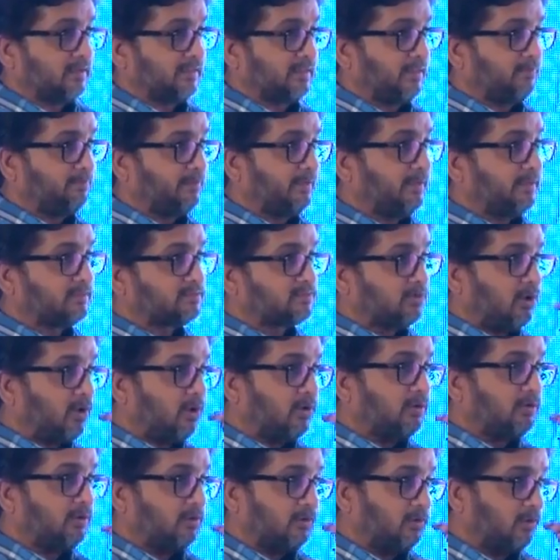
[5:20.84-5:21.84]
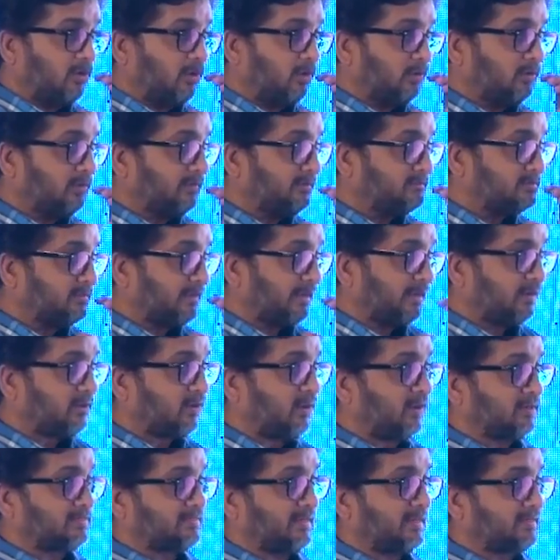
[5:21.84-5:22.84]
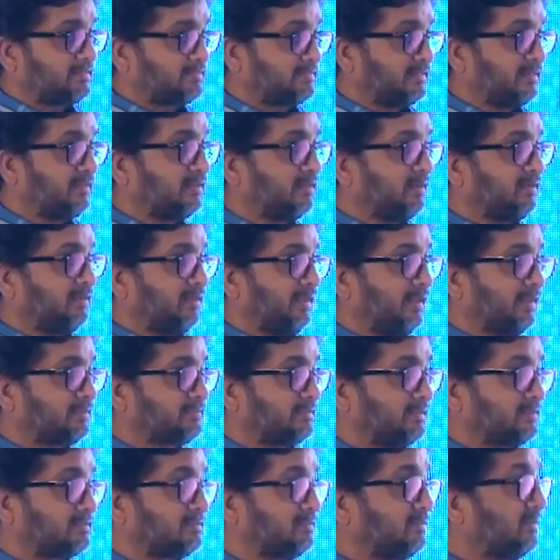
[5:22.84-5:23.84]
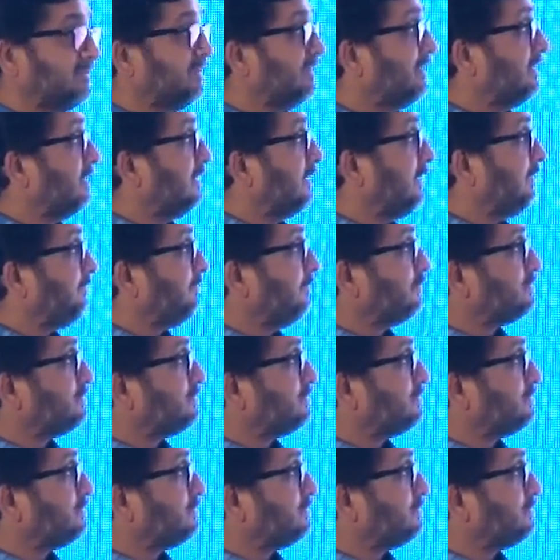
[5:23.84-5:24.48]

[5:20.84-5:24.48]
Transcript: keeping all his records at single access. If